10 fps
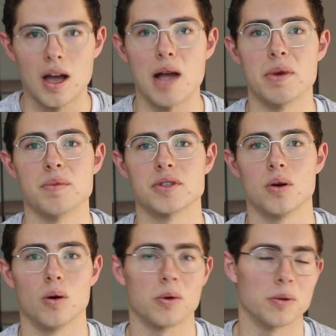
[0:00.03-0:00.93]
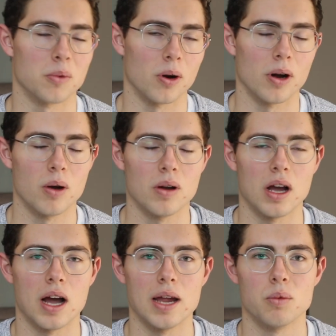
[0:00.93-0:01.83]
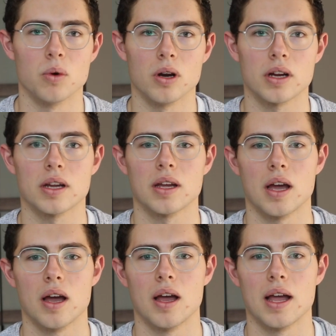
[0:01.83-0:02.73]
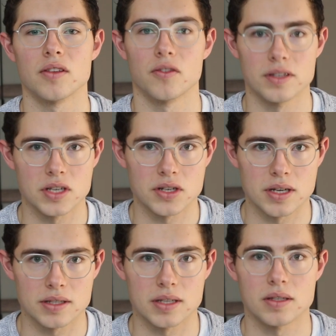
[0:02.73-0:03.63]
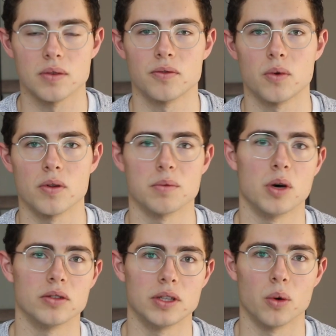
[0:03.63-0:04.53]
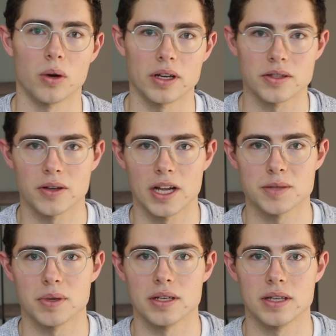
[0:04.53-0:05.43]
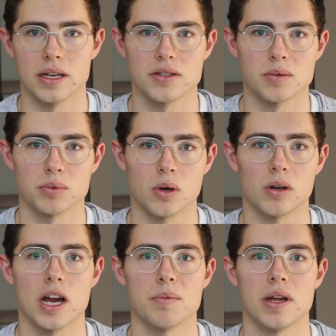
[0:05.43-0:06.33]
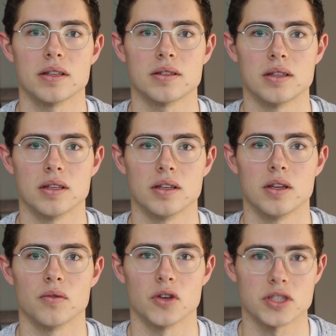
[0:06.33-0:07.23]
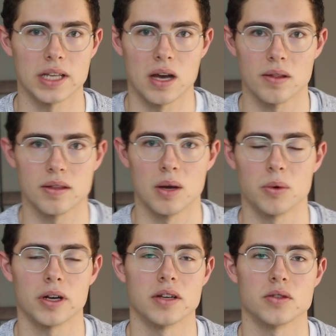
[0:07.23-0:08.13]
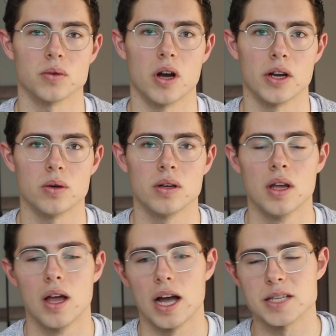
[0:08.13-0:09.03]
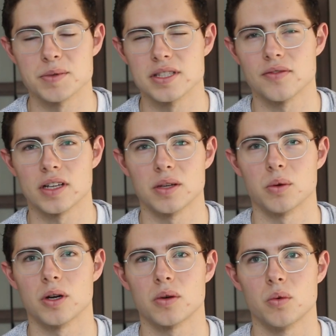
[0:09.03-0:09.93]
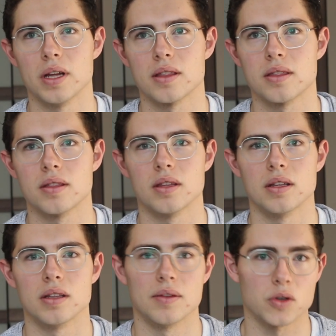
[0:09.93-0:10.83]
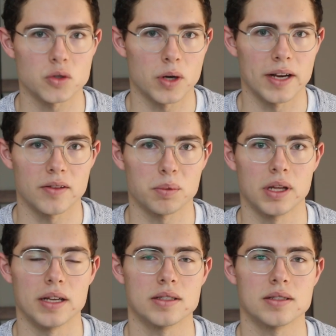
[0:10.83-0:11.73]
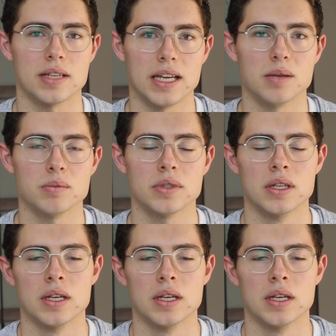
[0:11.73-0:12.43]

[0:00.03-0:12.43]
Hi, my name is Cole Moro. I work as a physician assistant for the multi-organ transplantation program at the University Health Network in Toronto. I specifically work with the liver transplants team,